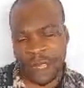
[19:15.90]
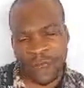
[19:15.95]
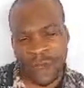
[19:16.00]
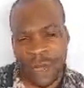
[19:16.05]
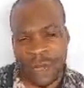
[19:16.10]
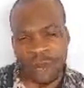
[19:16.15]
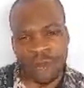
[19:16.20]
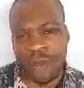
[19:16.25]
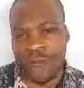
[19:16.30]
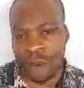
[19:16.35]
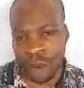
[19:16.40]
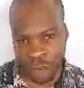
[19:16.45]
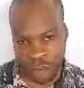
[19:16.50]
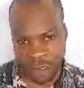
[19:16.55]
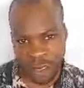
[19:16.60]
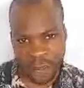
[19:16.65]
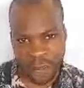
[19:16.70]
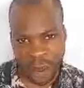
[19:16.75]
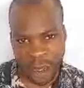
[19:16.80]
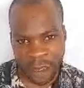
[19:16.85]
you can do a
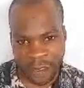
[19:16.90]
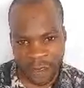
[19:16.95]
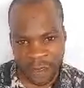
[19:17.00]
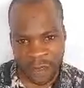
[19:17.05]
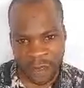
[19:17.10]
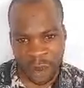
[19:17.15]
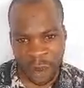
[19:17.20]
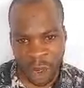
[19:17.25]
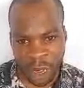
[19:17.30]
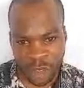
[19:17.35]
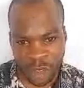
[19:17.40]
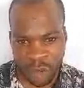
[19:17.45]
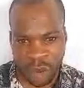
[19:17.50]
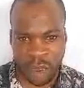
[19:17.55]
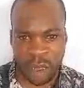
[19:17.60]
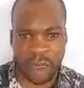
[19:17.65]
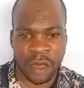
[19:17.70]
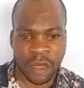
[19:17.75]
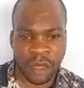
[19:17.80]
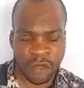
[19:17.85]
lot about it
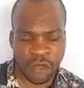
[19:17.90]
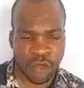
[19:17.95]
actually.